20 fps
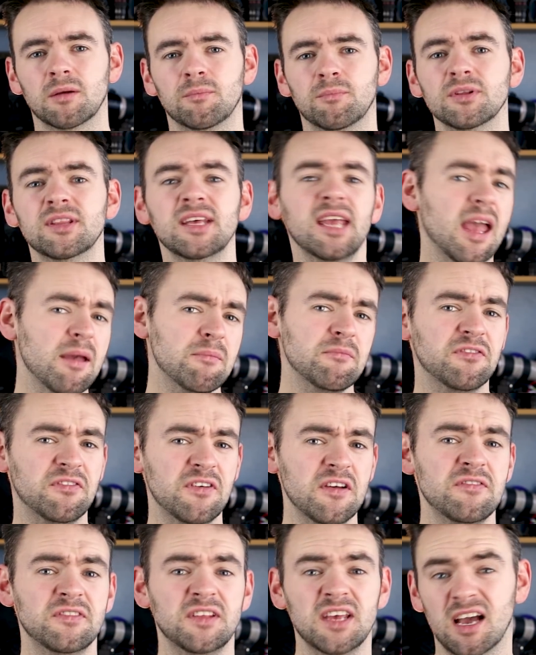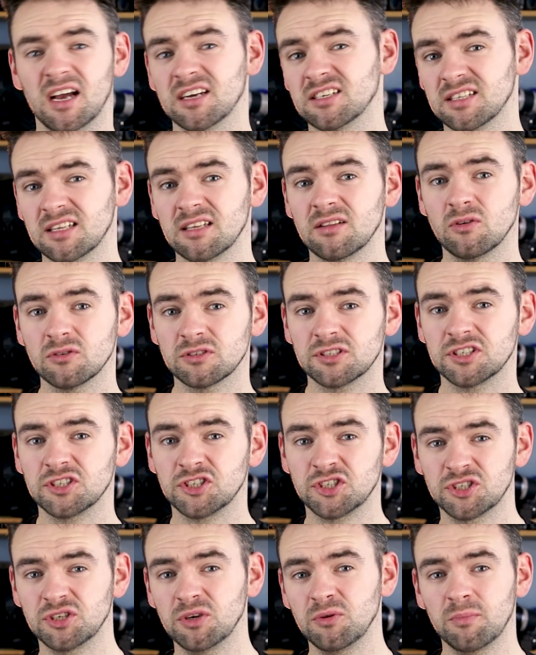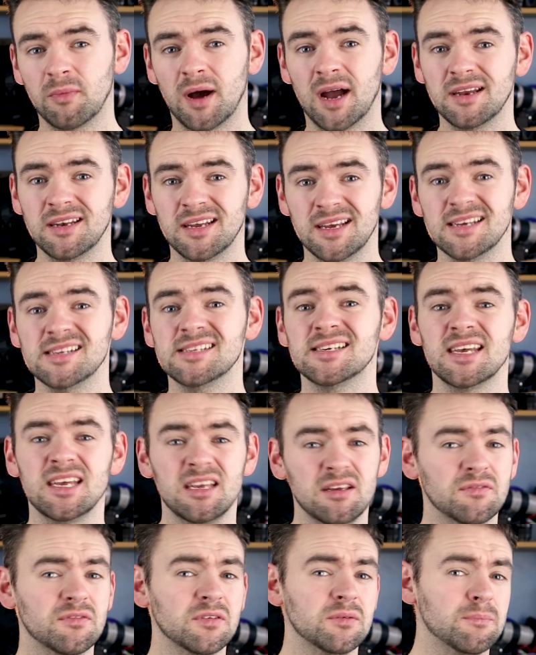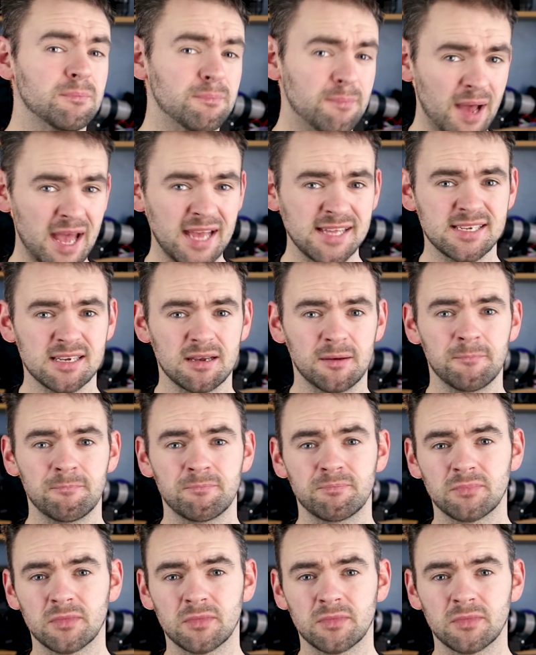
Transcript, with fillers: But the M50 actually looks to suit my needs even better.